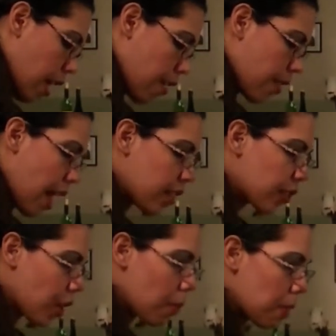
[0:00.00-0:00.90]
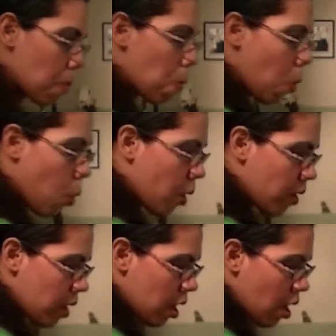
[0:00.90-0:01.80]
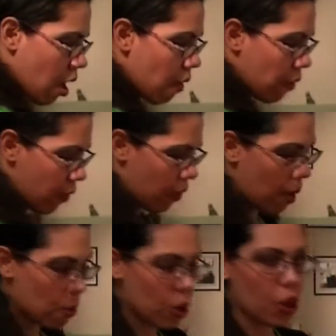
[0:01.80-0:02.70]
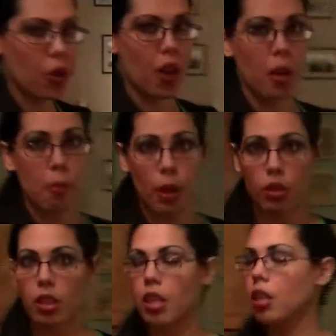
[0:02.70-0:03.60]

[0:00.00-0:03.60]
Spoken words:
And that's gonna be more than enough. I'm gonna go ahead and melt it